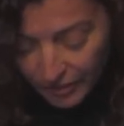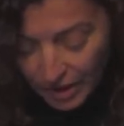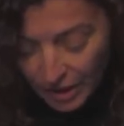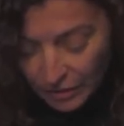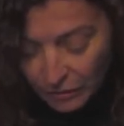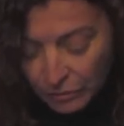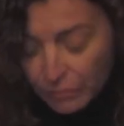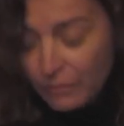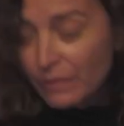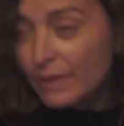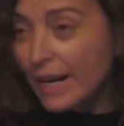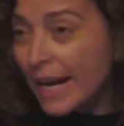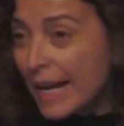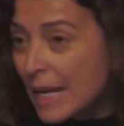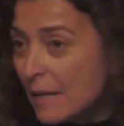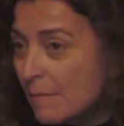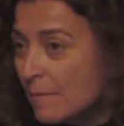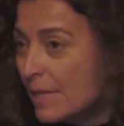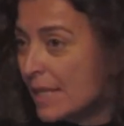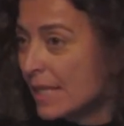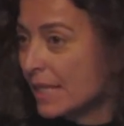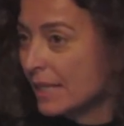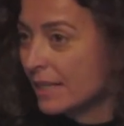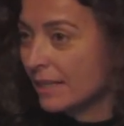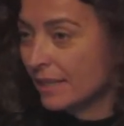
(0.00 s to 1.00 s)

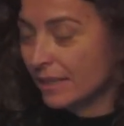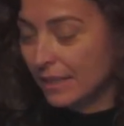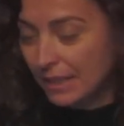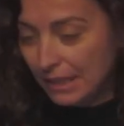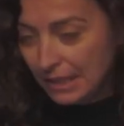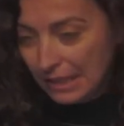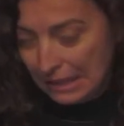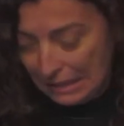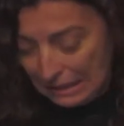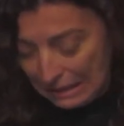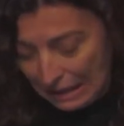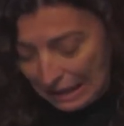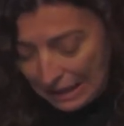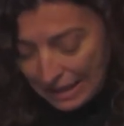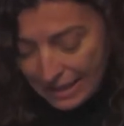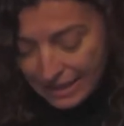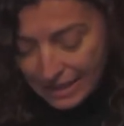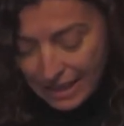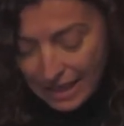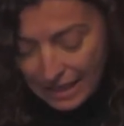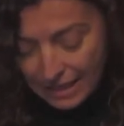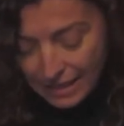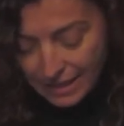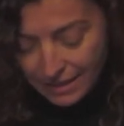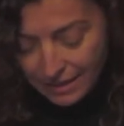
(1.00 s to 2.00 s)
framing, as
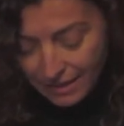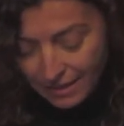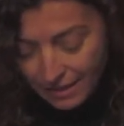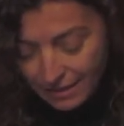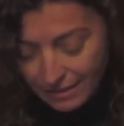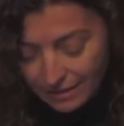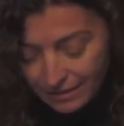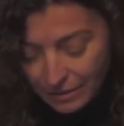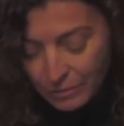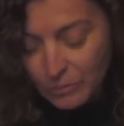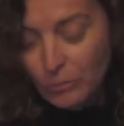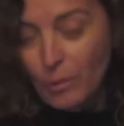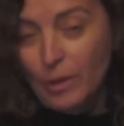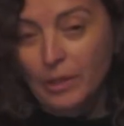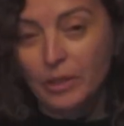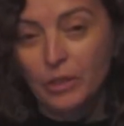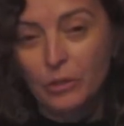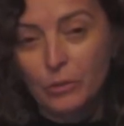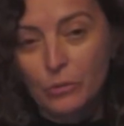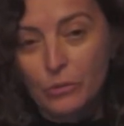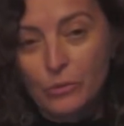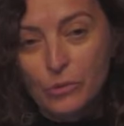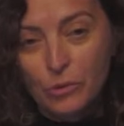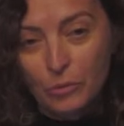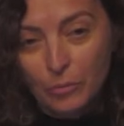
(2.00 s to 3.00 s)
I see it, what
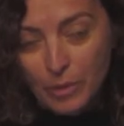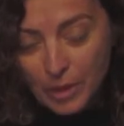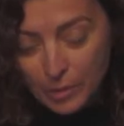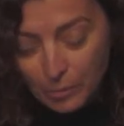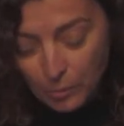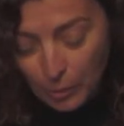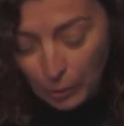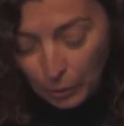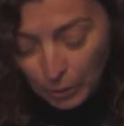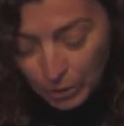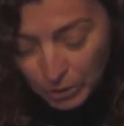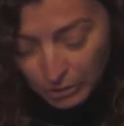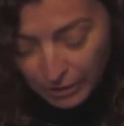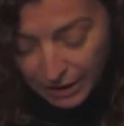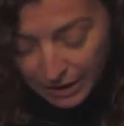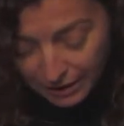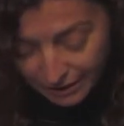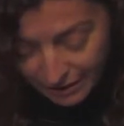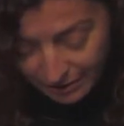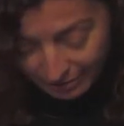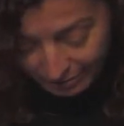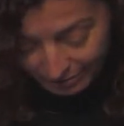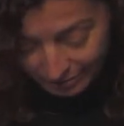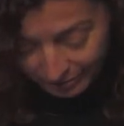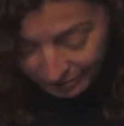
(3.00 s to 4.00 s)
used to be a portrait,
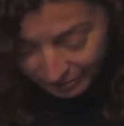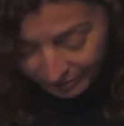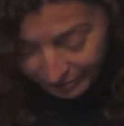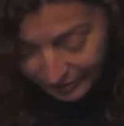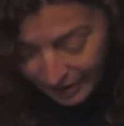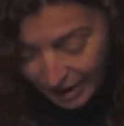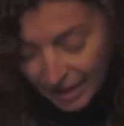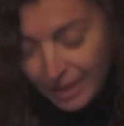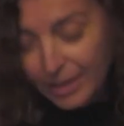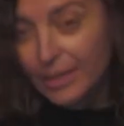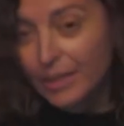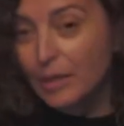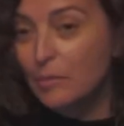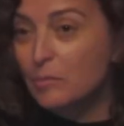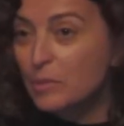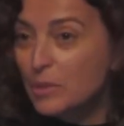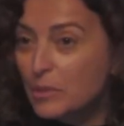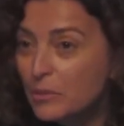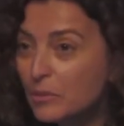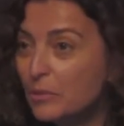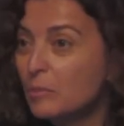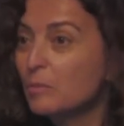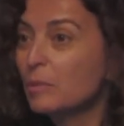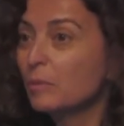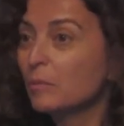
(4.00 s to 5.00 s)
and
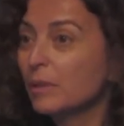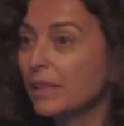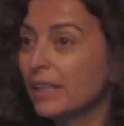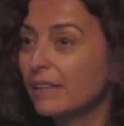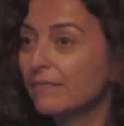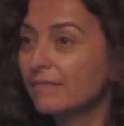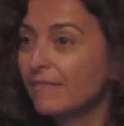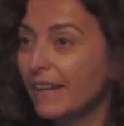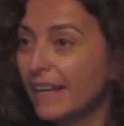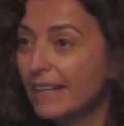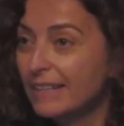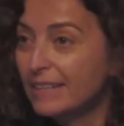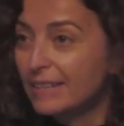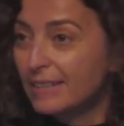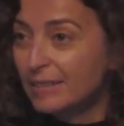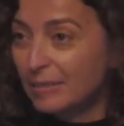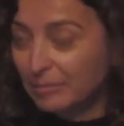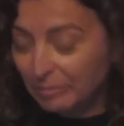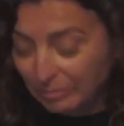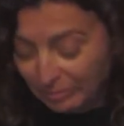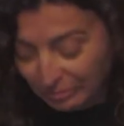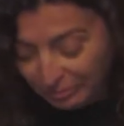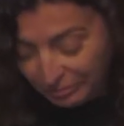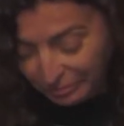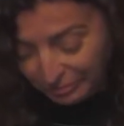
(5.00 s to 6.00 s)
presumably a face.
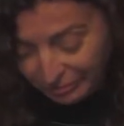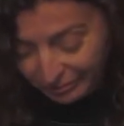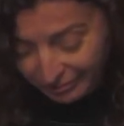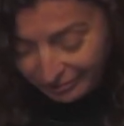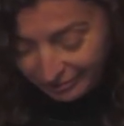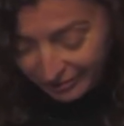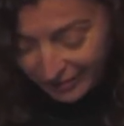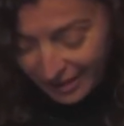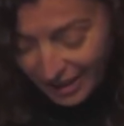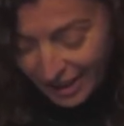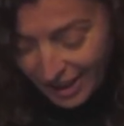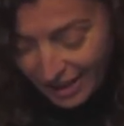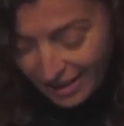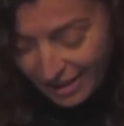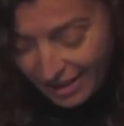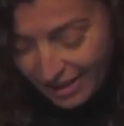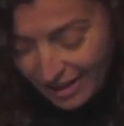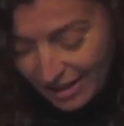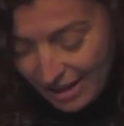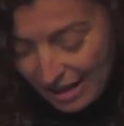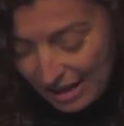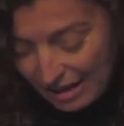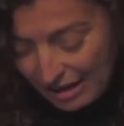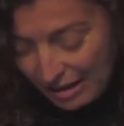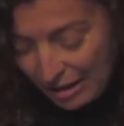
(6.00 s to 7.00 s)

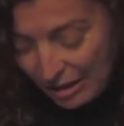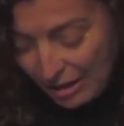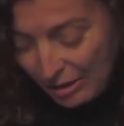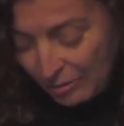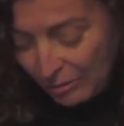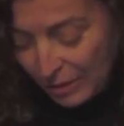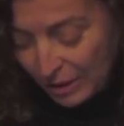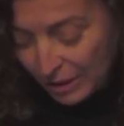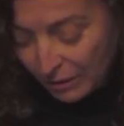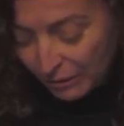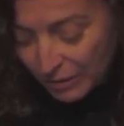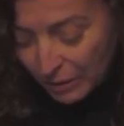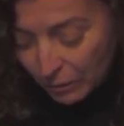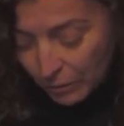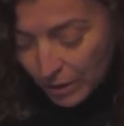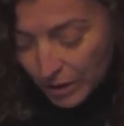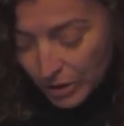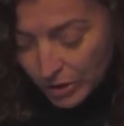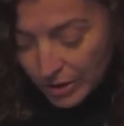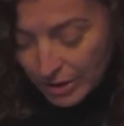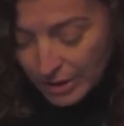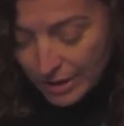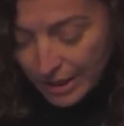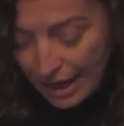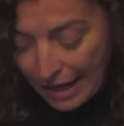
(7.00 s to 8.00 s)
One of the
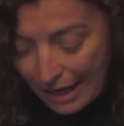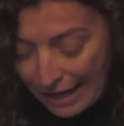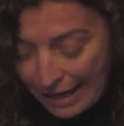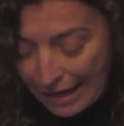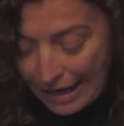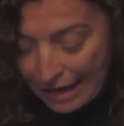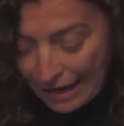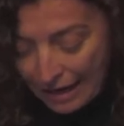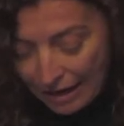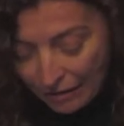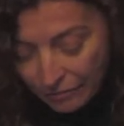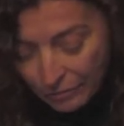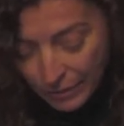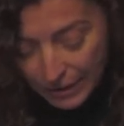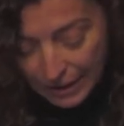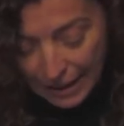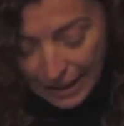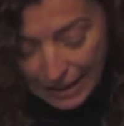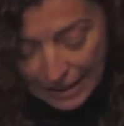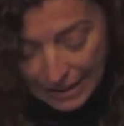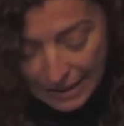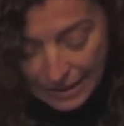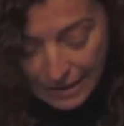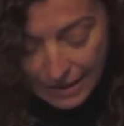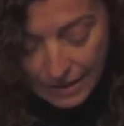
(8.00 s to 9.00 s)
questions I have when I
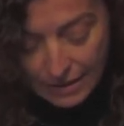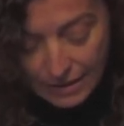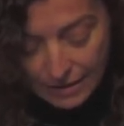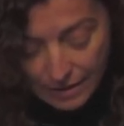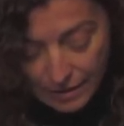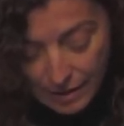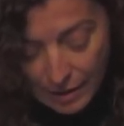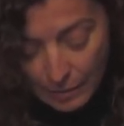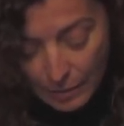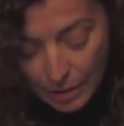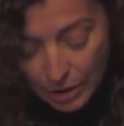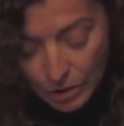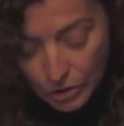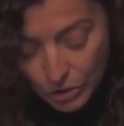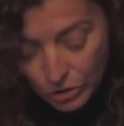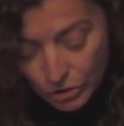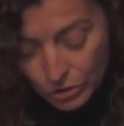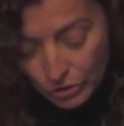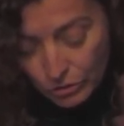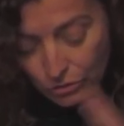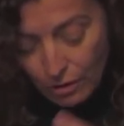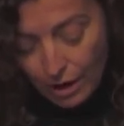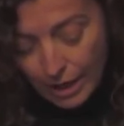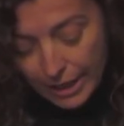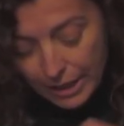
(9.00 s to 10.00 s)
see this image,
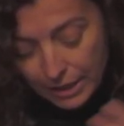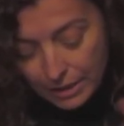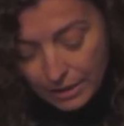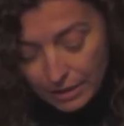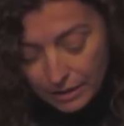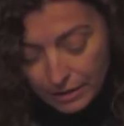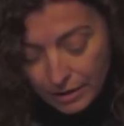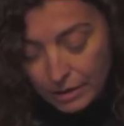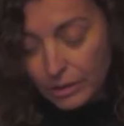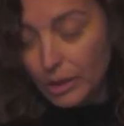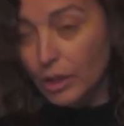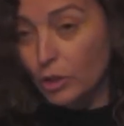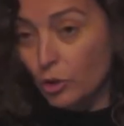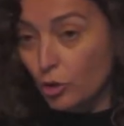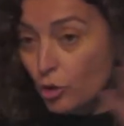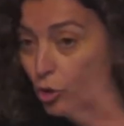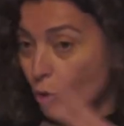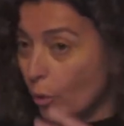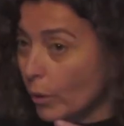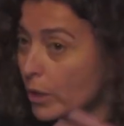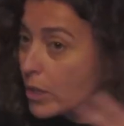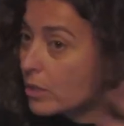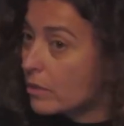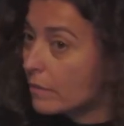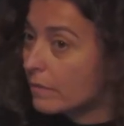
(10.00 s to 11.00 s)
right, and the
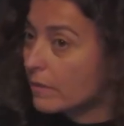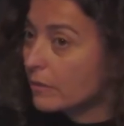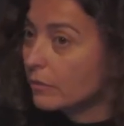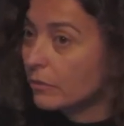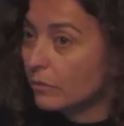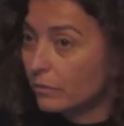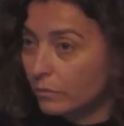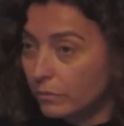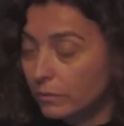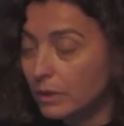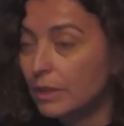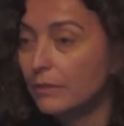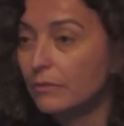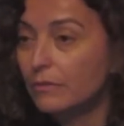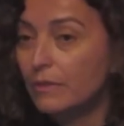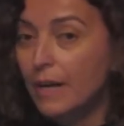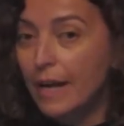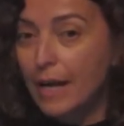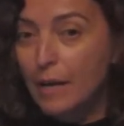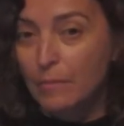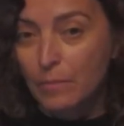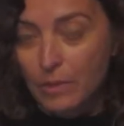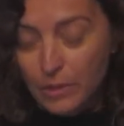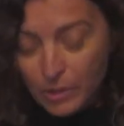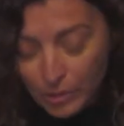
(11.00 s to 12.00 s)
choice of the
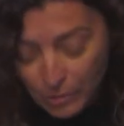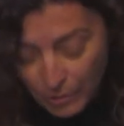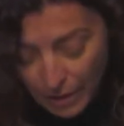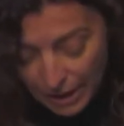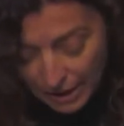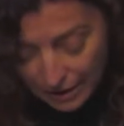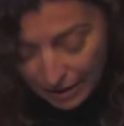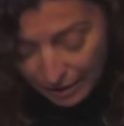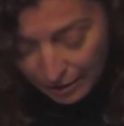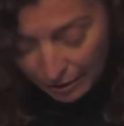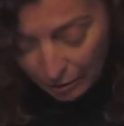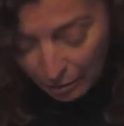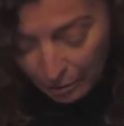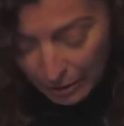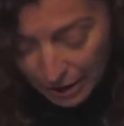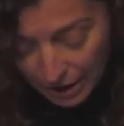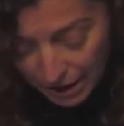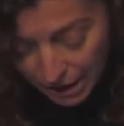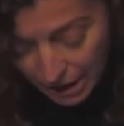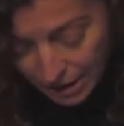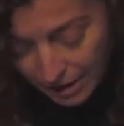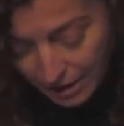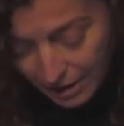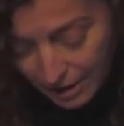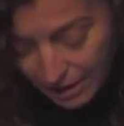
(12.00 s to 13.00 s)
frame is quite eloquent,